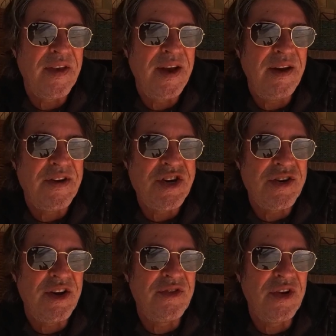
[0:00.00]
the
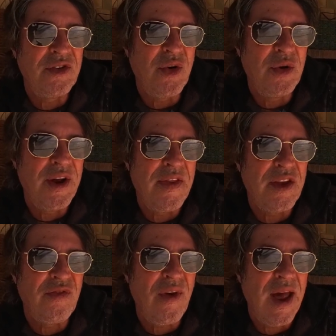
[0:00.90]
vision isn't as good, and
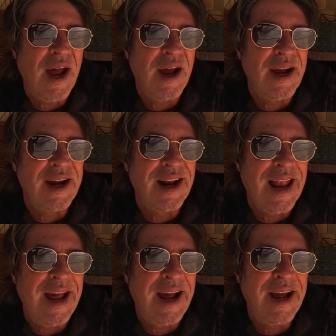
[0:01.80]
there's flare and
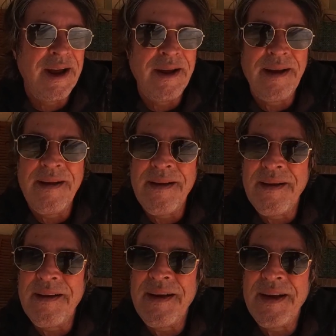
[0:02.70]
glare,
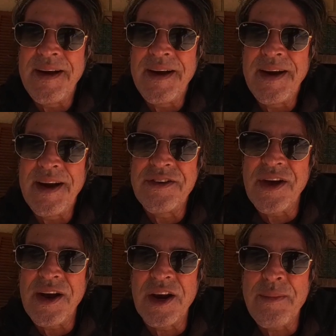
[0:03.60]
as
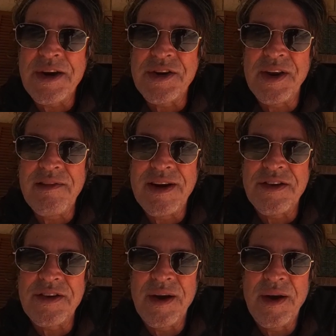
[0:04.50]
I can imagine there
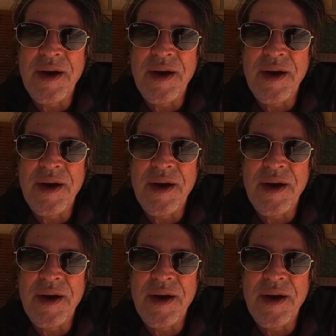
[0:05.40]
is.